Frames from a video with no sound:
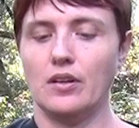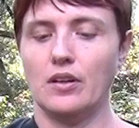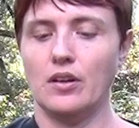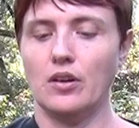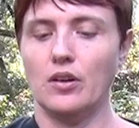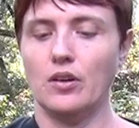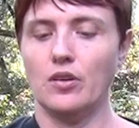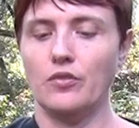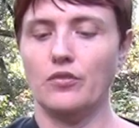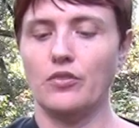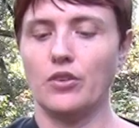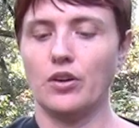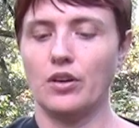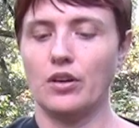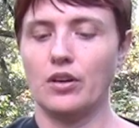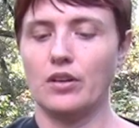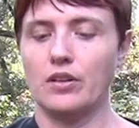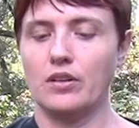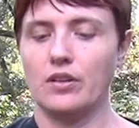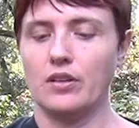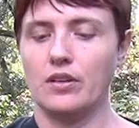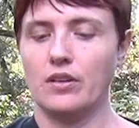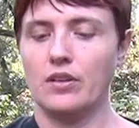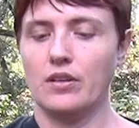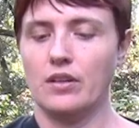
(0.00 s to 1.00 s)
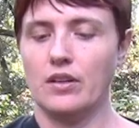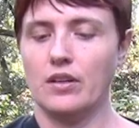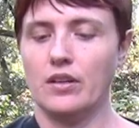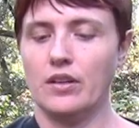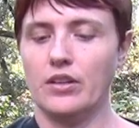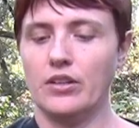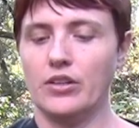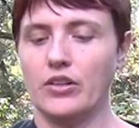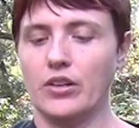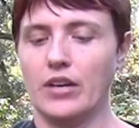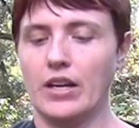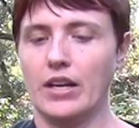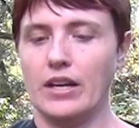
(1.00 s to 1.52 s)
over
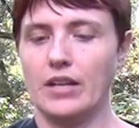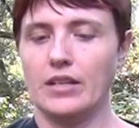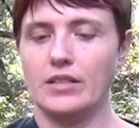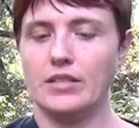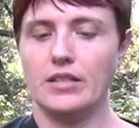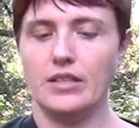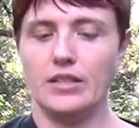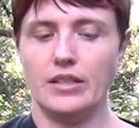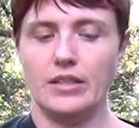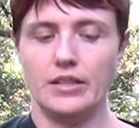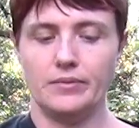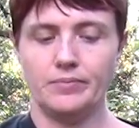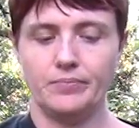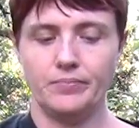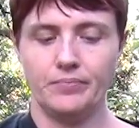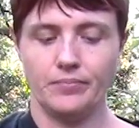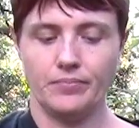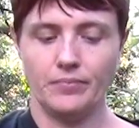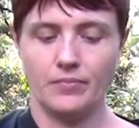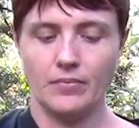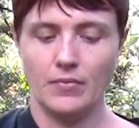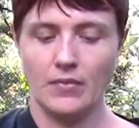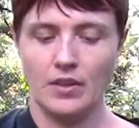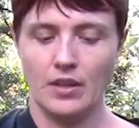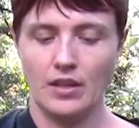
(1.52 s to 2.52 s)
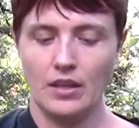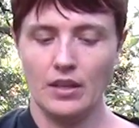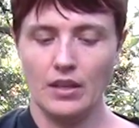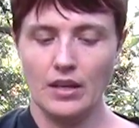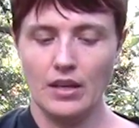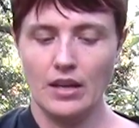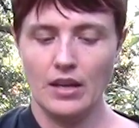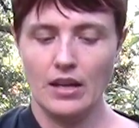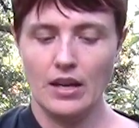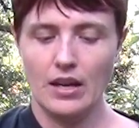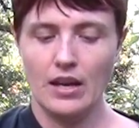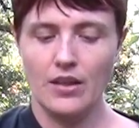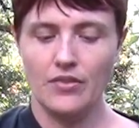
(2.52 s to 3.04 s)
your canned heat,
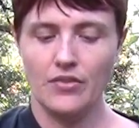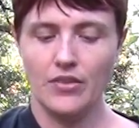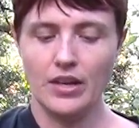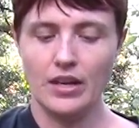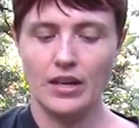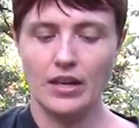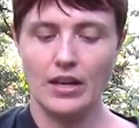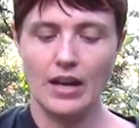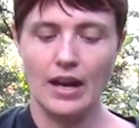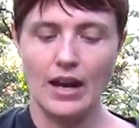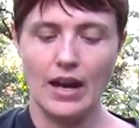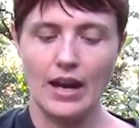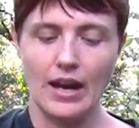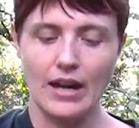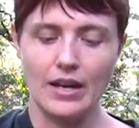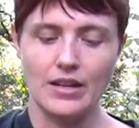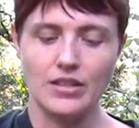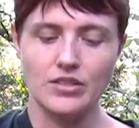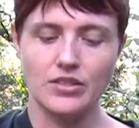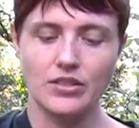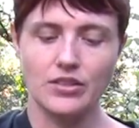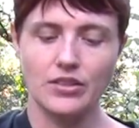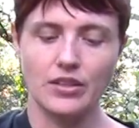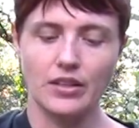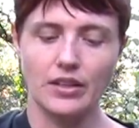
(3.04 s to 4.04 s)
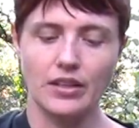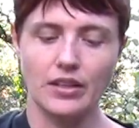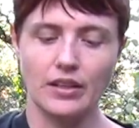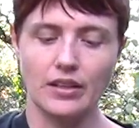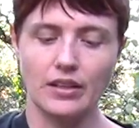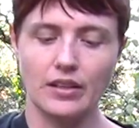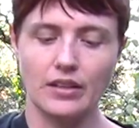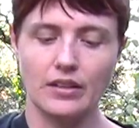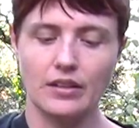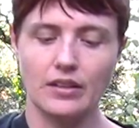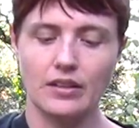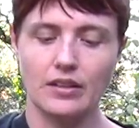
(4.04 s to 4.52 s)
and then it has the